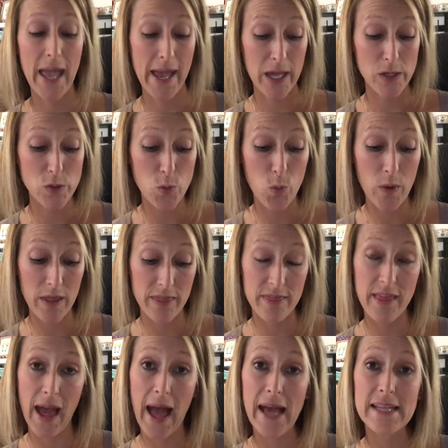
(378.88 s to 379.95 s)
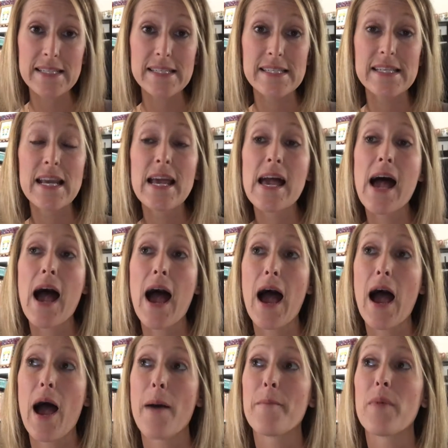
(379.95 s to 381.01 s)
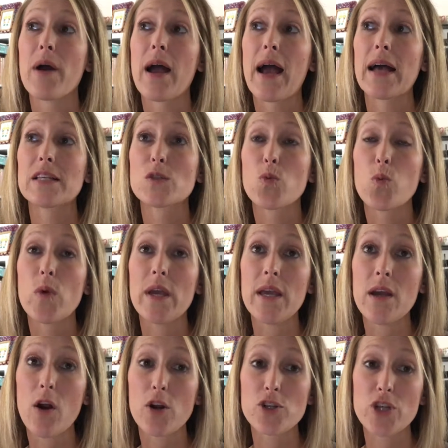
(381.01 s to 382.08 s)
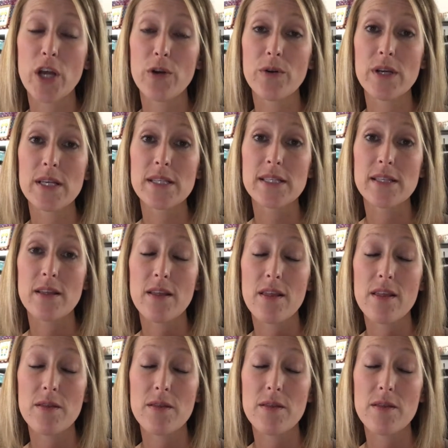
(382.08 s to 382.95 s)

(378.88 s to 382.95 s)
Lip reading: And with that, as we are generous,